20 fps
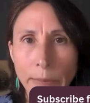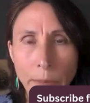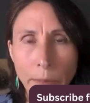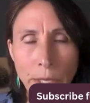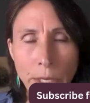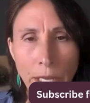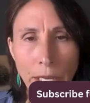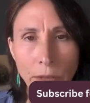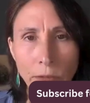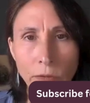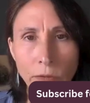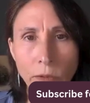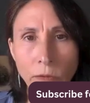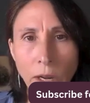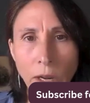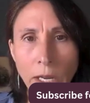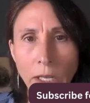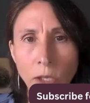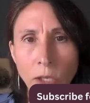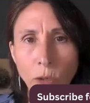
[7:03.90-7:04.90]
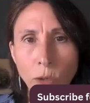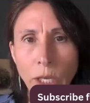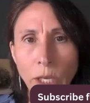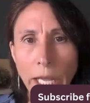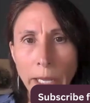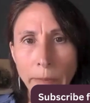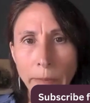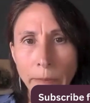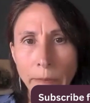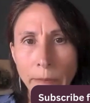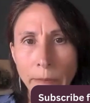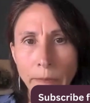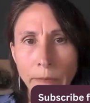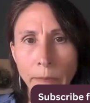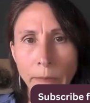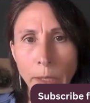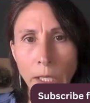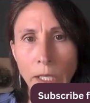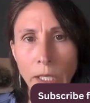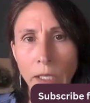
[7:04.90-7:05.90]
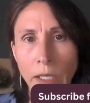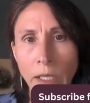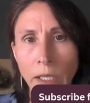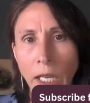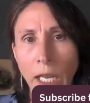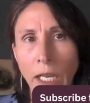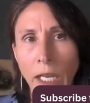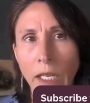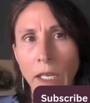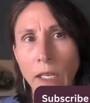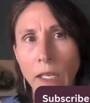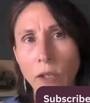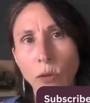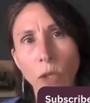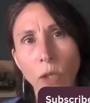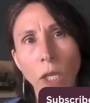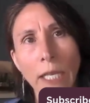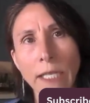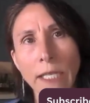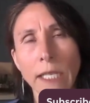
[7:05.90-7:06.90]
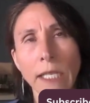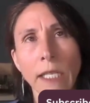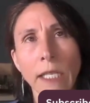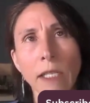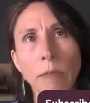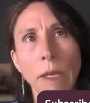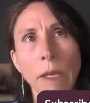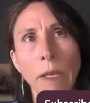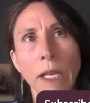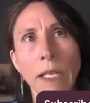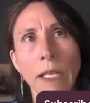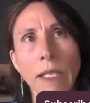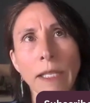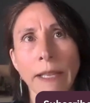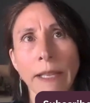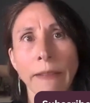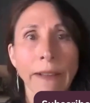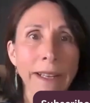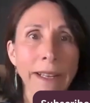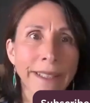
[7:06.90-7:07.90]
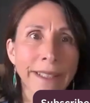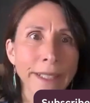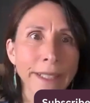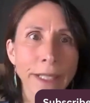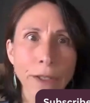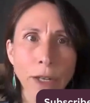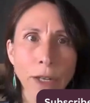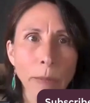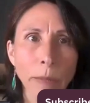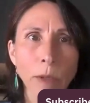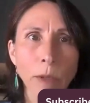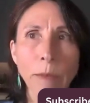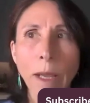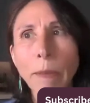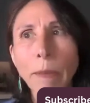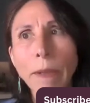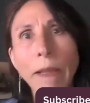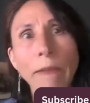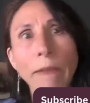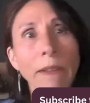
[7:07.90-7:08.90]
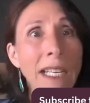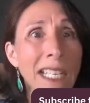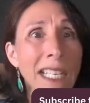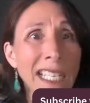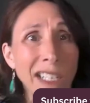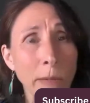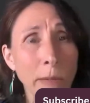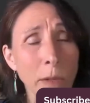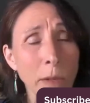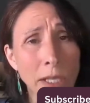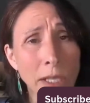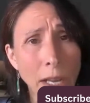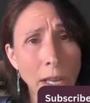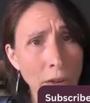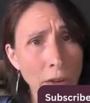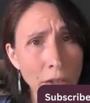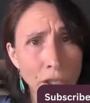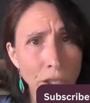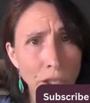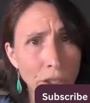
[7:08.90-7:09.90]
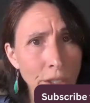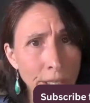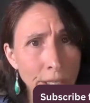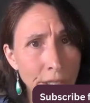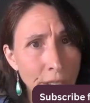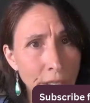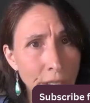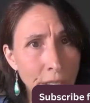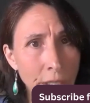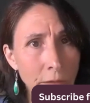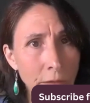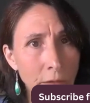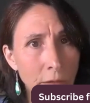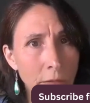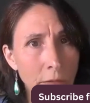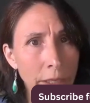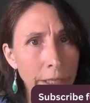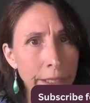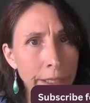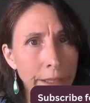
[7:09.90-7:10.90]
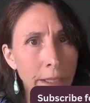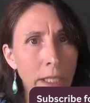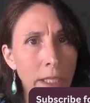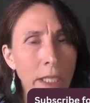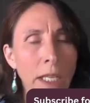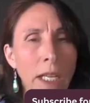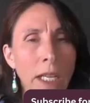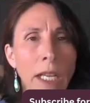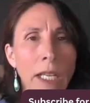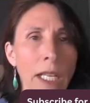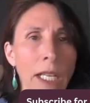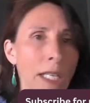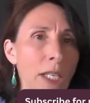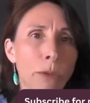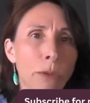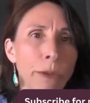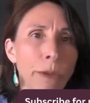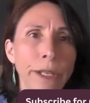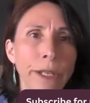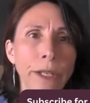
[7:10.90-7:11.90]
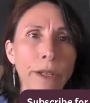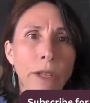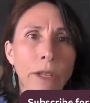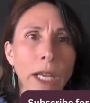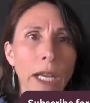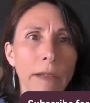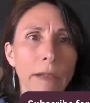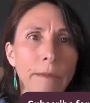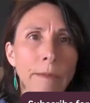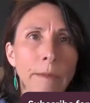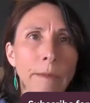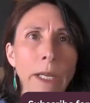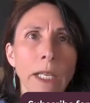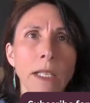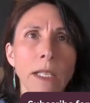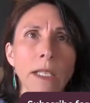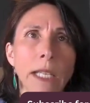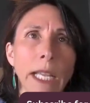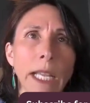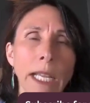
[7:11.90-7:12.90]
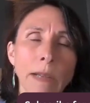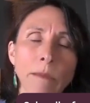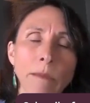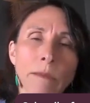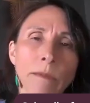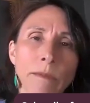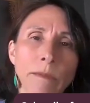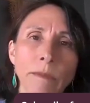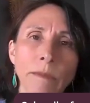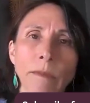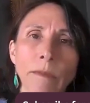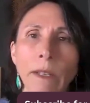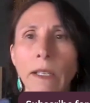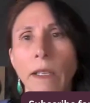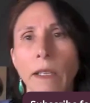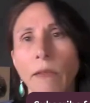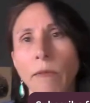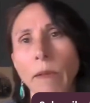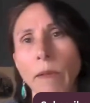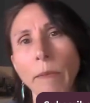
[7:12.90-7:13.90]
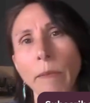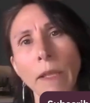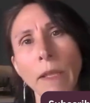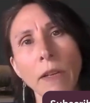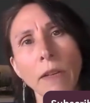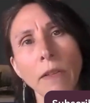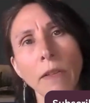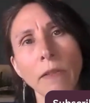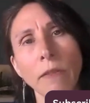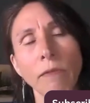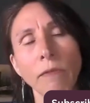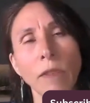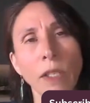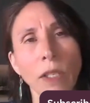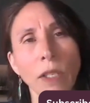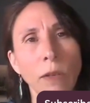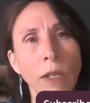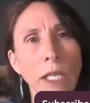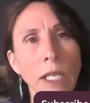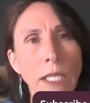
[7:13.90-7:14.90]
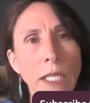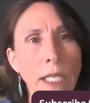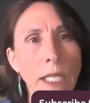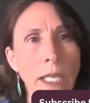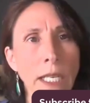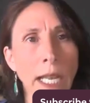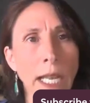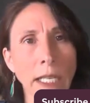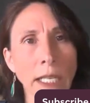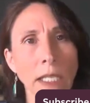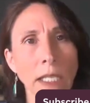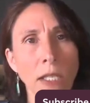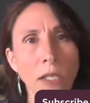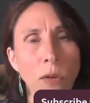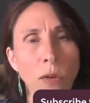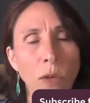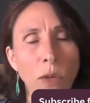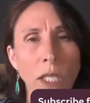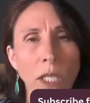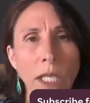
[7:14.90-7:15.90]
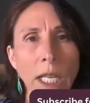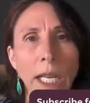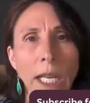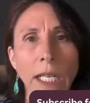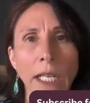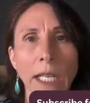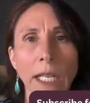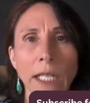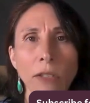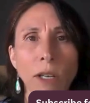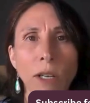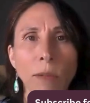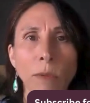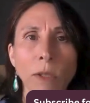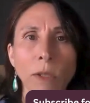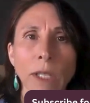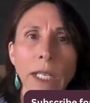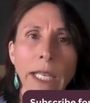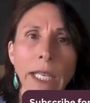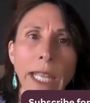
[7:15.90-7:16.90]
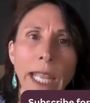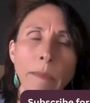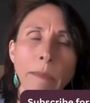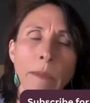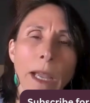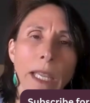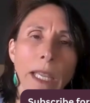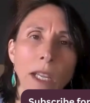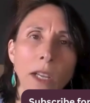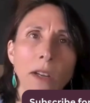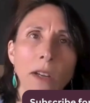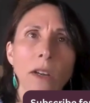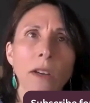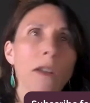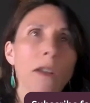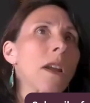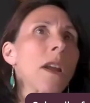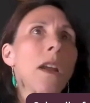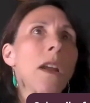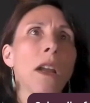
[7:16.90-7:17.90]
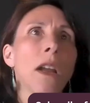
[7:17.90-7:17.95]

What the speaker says: themselves, right? New name, and a new license because they've gotten into trouble. Maybe they've gotten into trouble in another jurisdiction, right? And you wouldn't know that because maybe they're, in a next door state and got in trouble and came back here.